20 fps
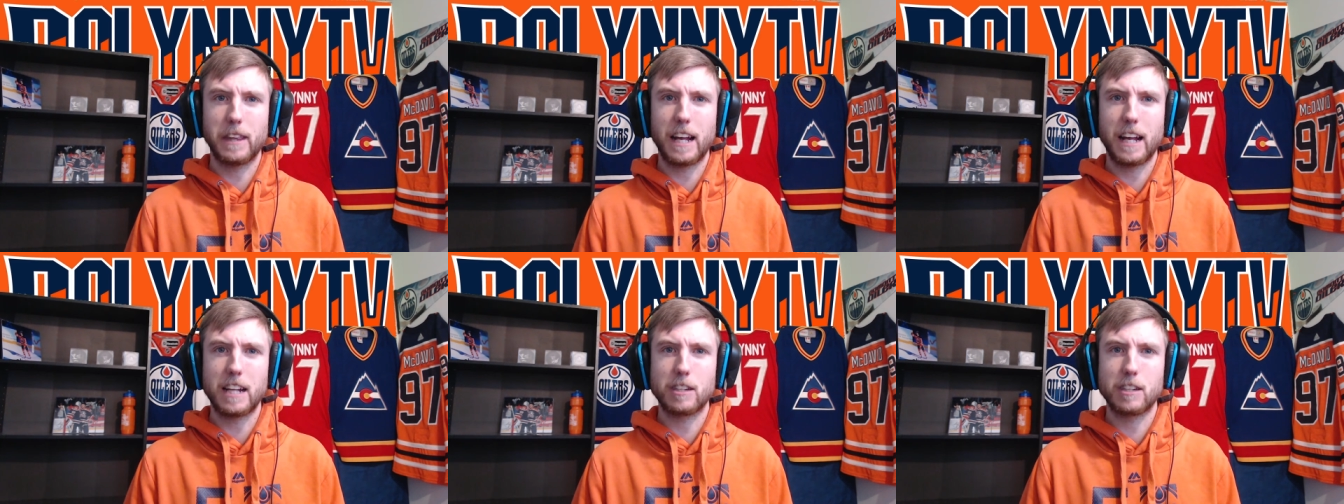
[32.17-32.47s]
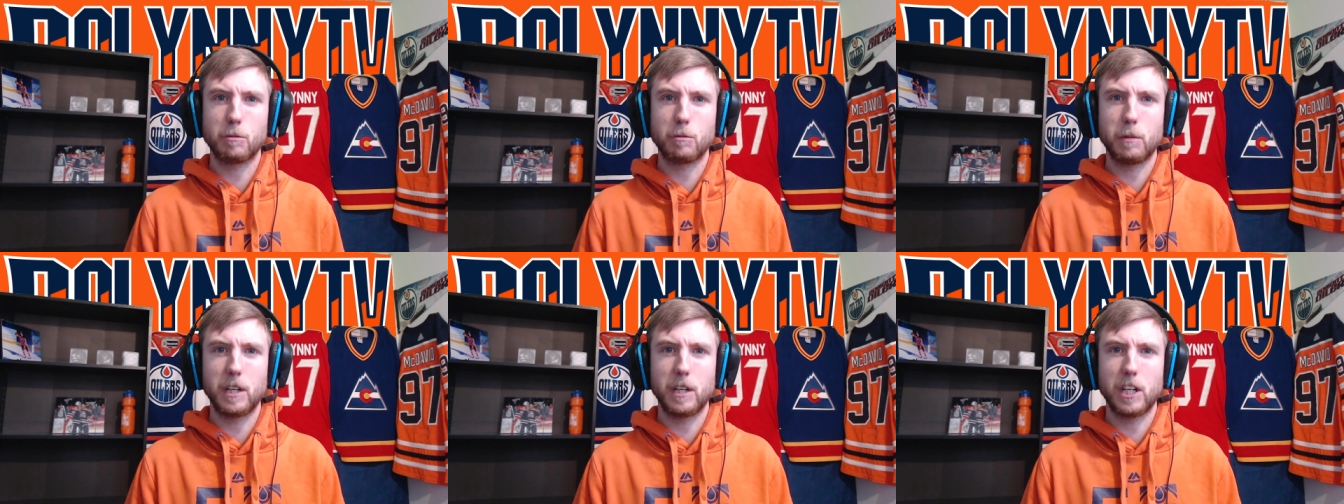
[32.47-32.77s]
That
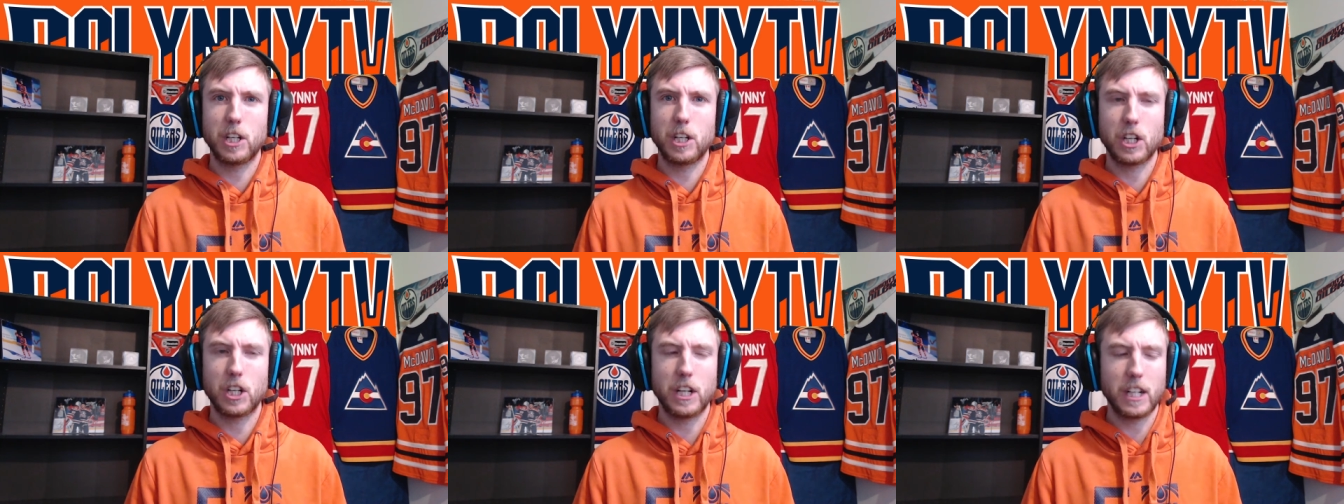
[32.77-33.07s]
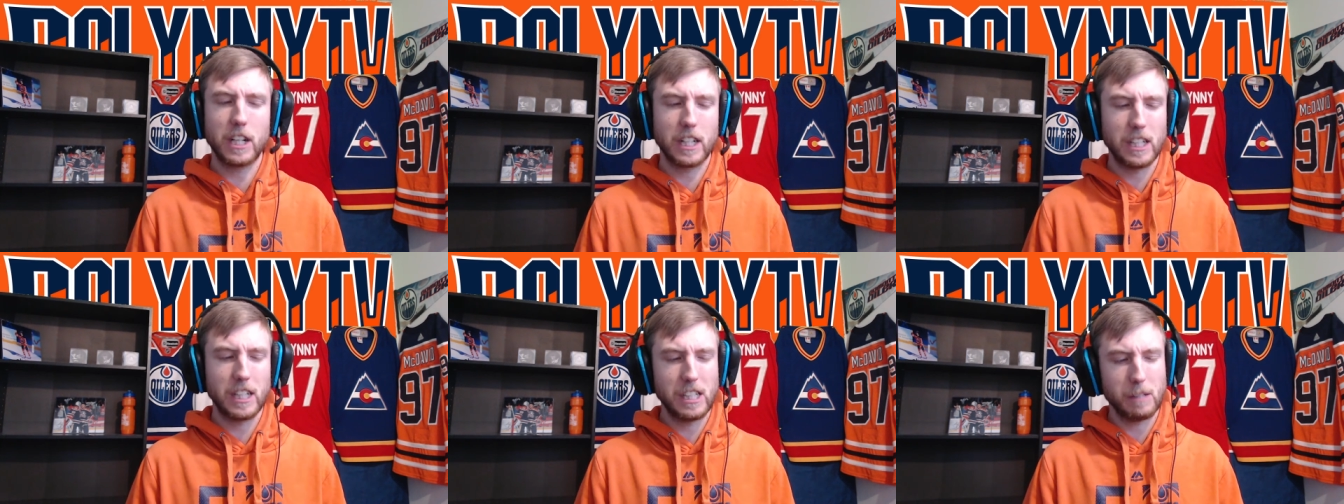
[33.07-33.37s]
Swedish
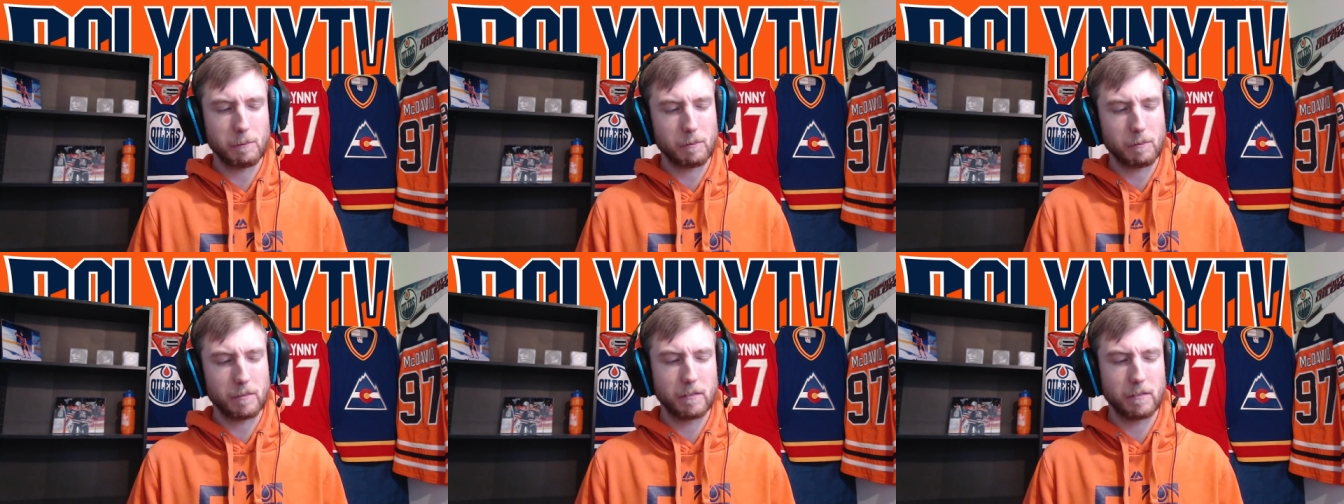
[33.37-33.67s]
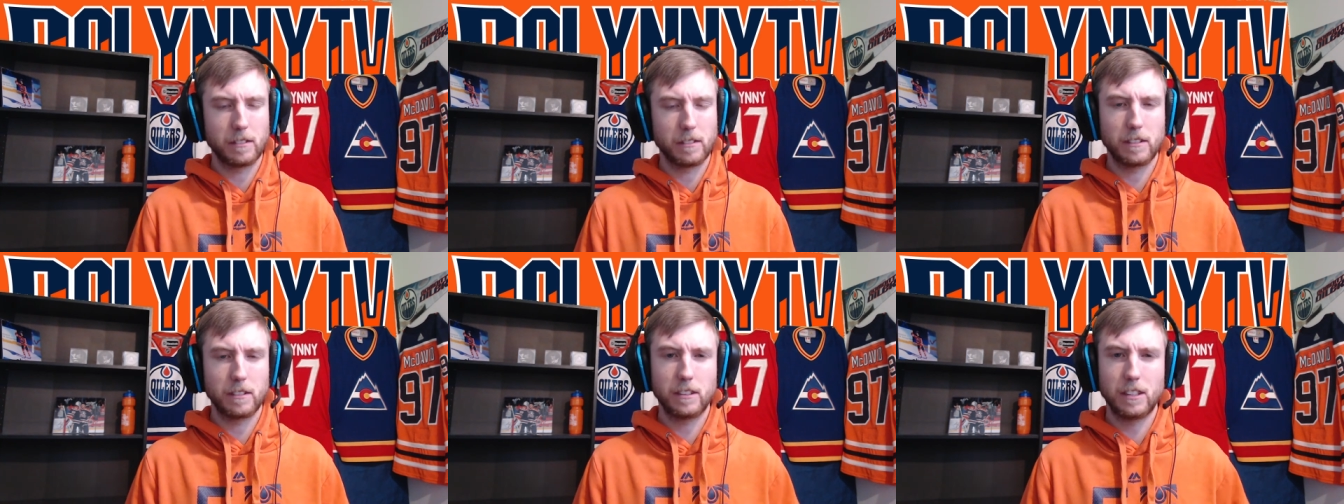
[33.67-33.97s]
hockey,
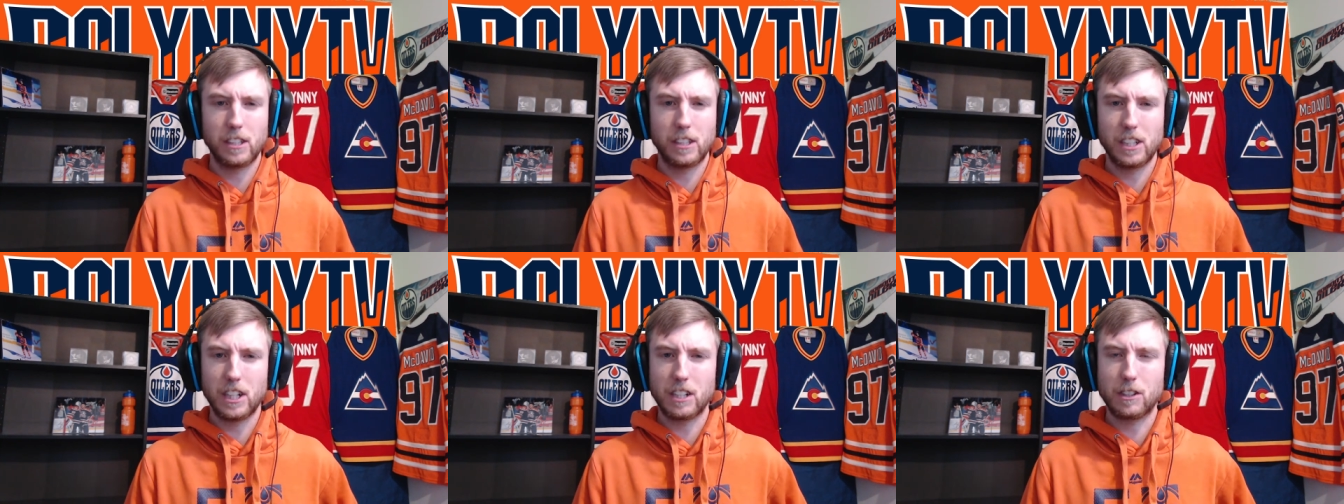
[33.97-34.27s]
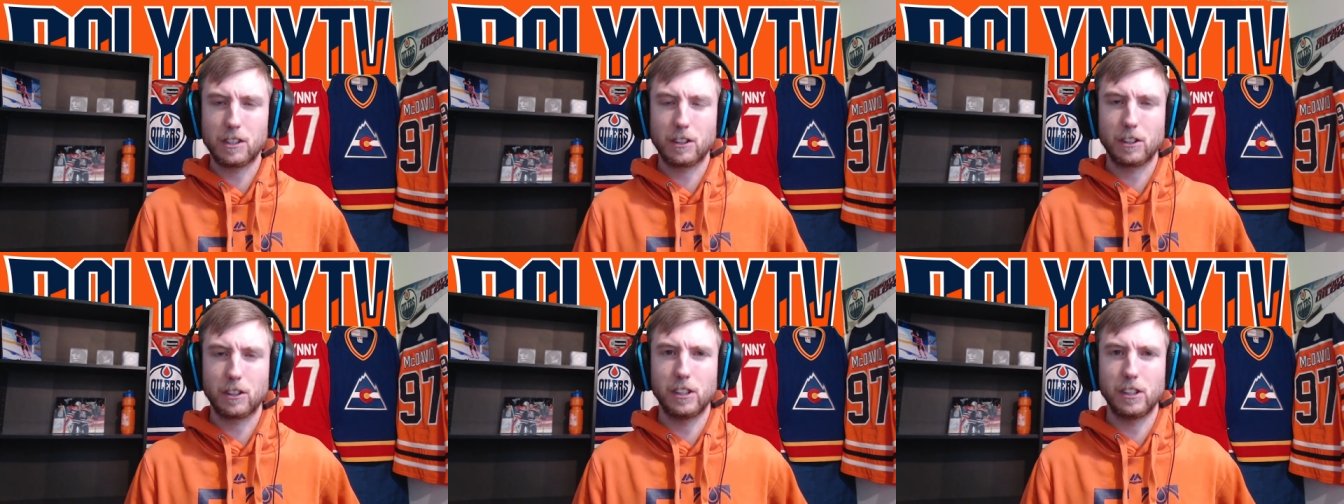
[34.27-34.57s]

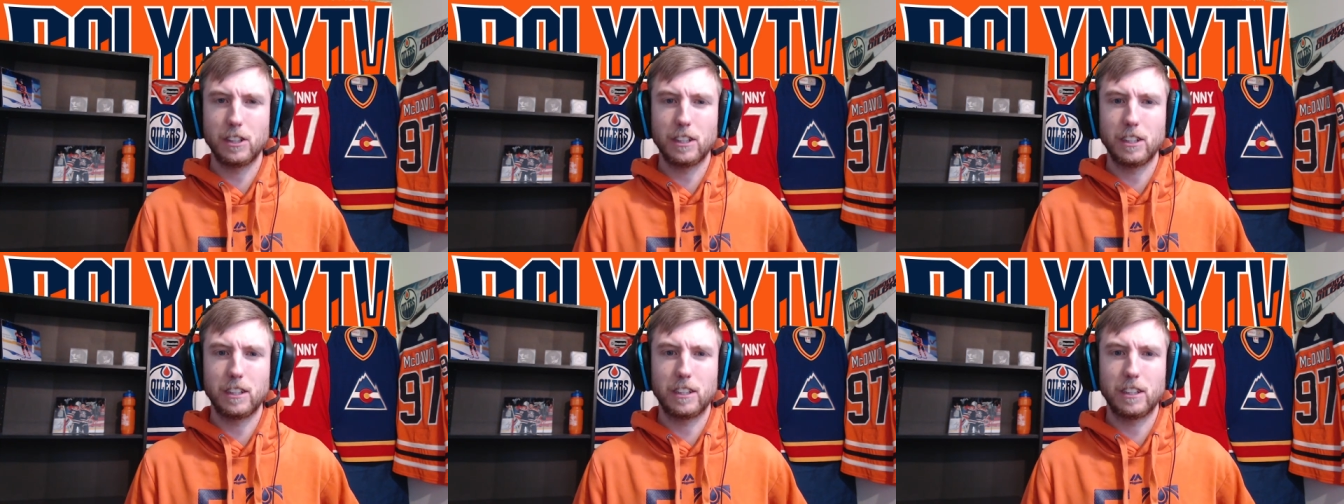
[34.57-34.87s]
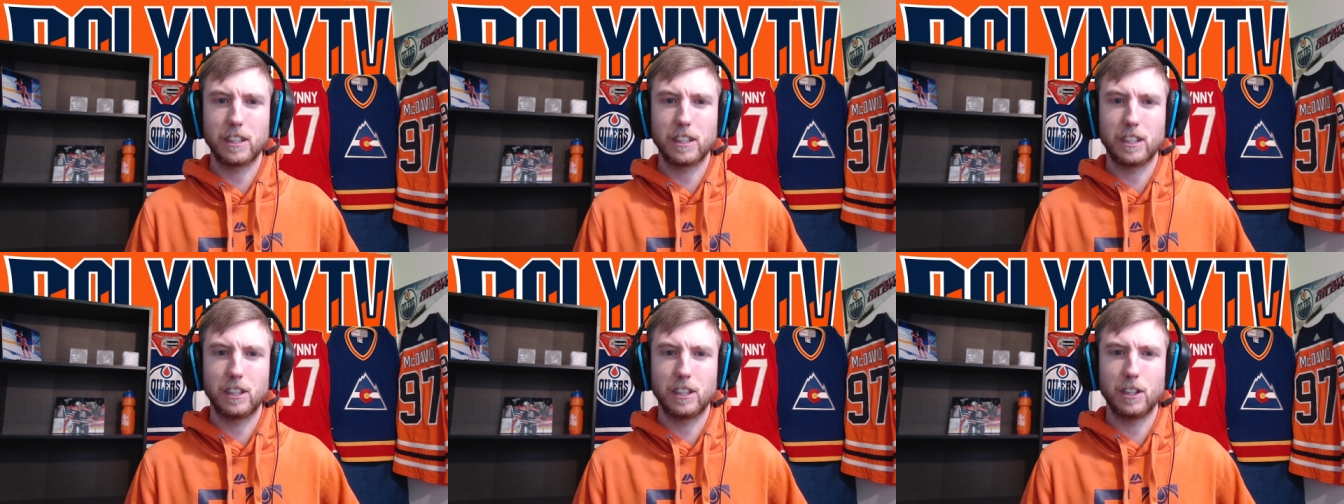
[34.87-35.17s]
just good
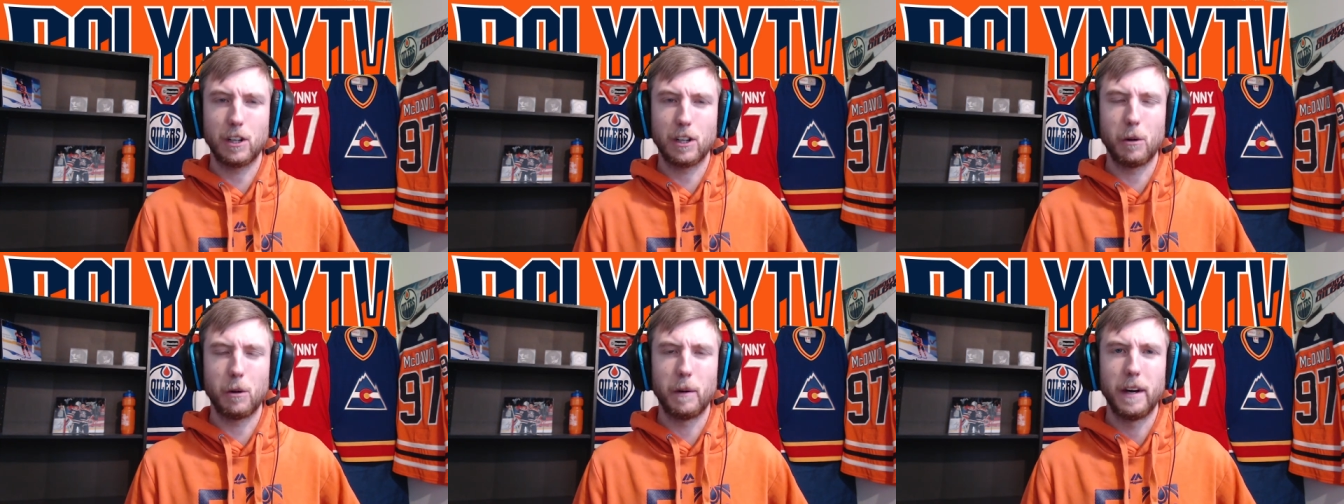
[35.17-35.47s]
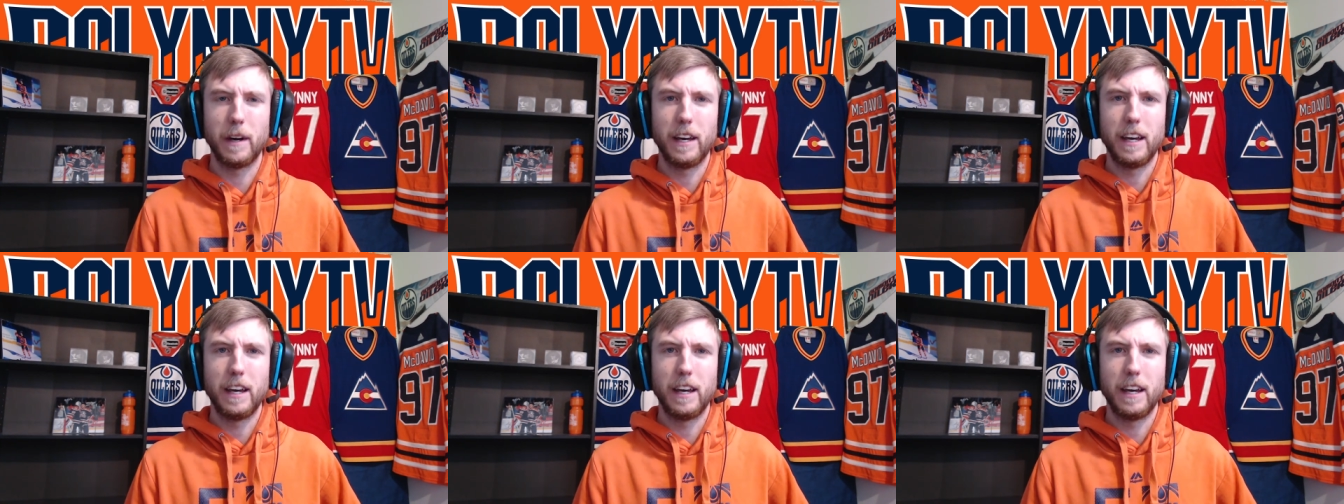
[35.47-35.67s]
to go